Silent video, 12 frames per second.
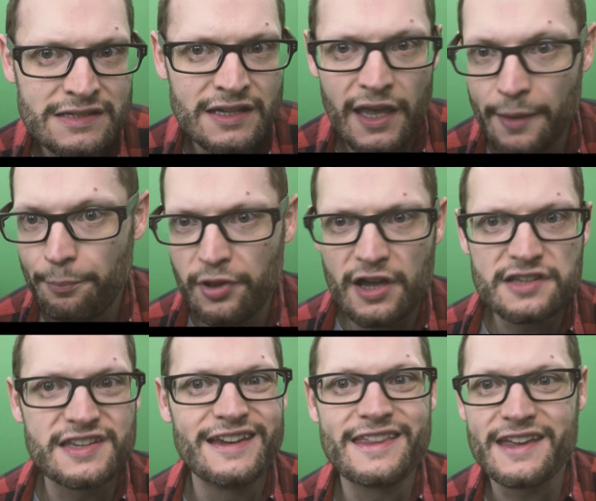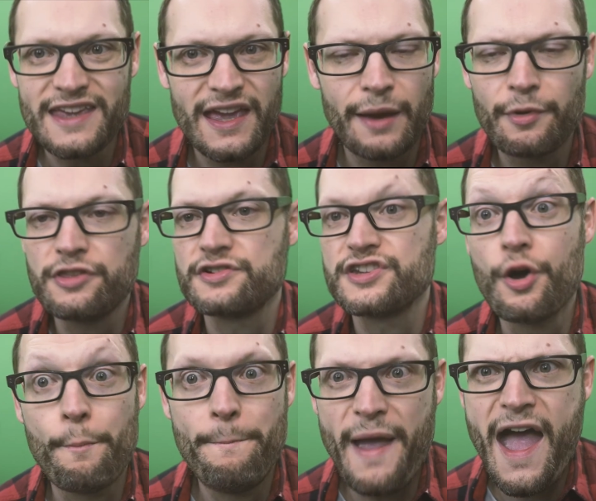It plugs into the camera. There's
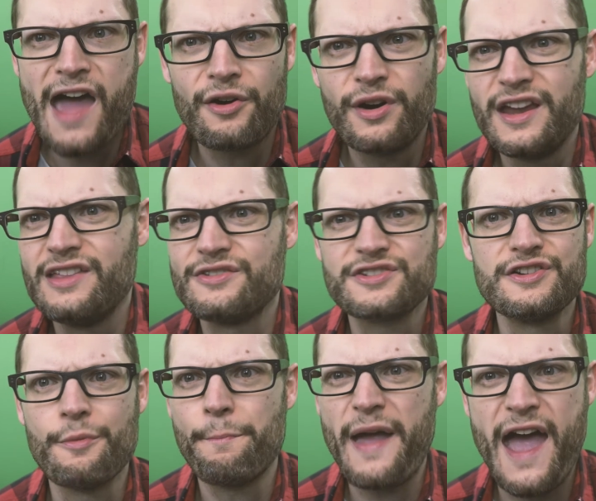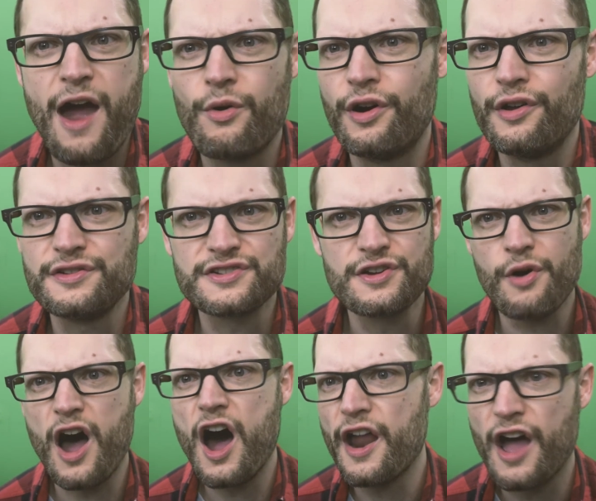no battery, there's no power, there's no
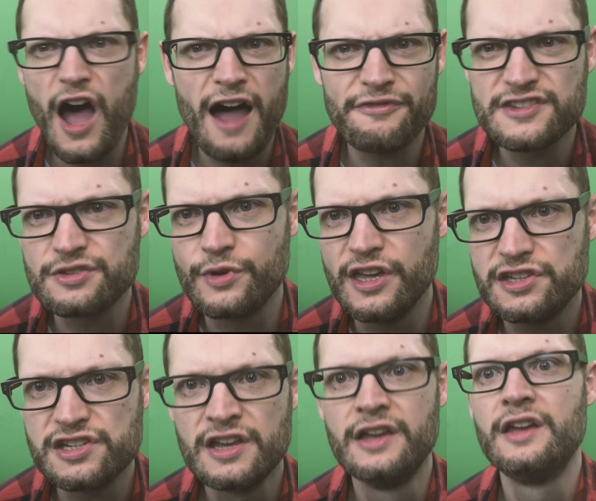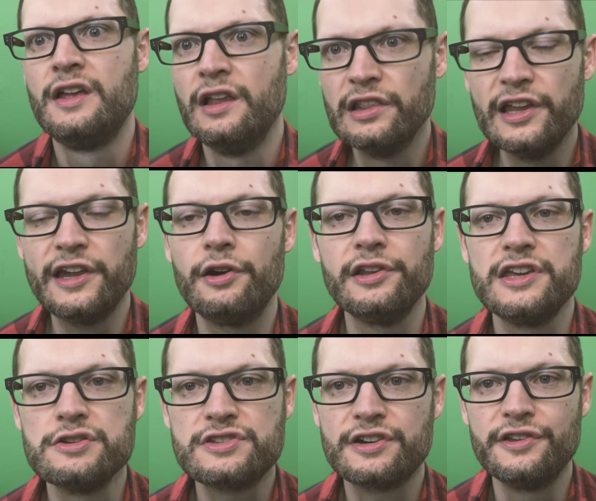on-off switch. Literally,
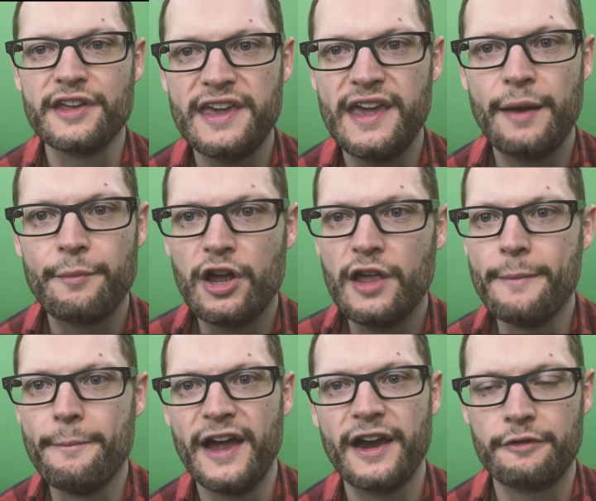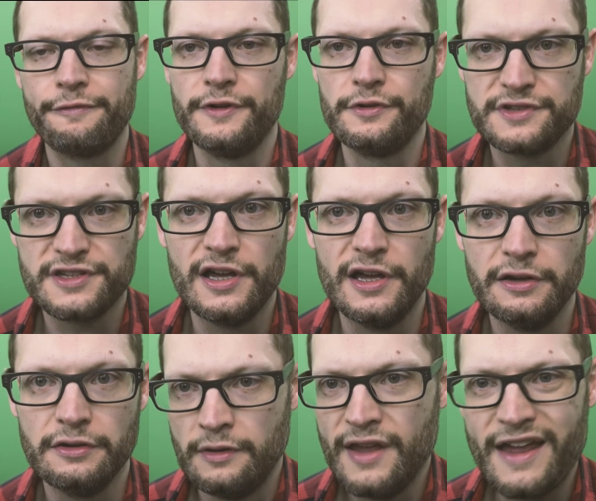you turn the camera on, the microphone's
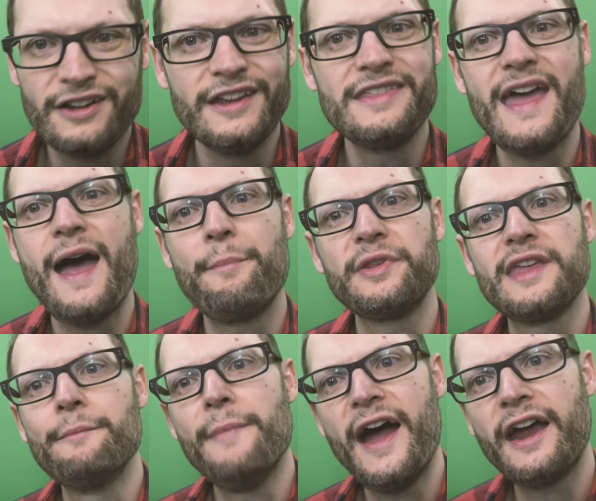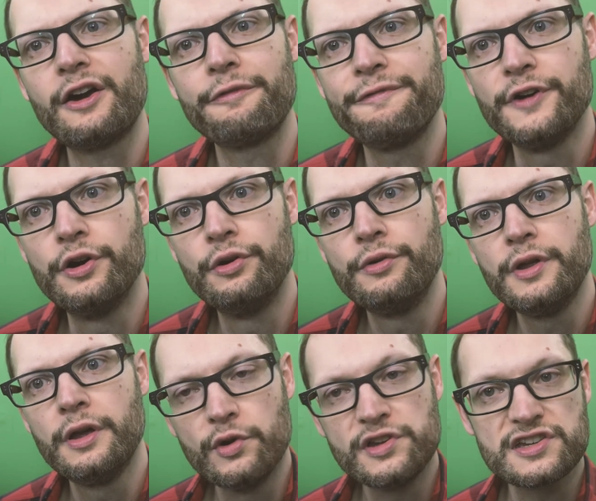on. Not only that, but the
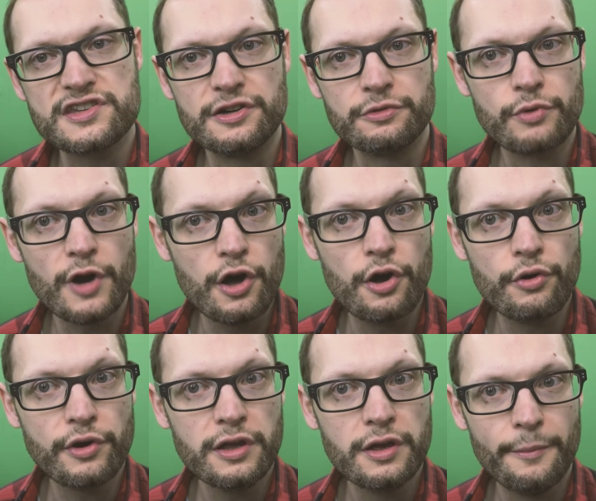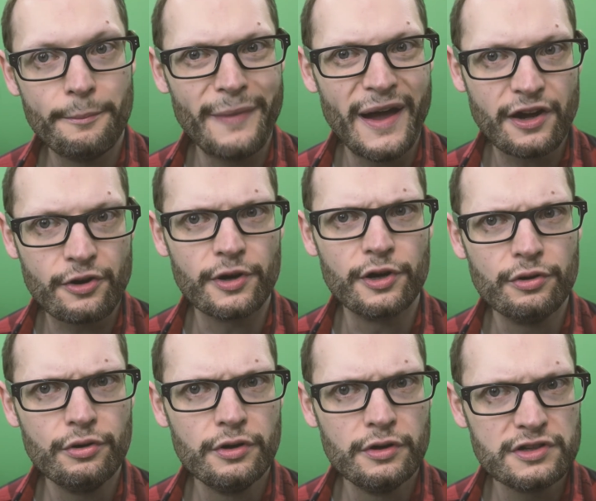microphone, which is the Rode
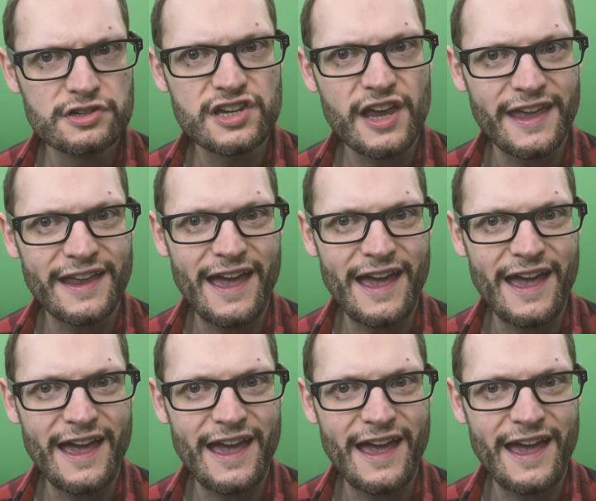Micro, check it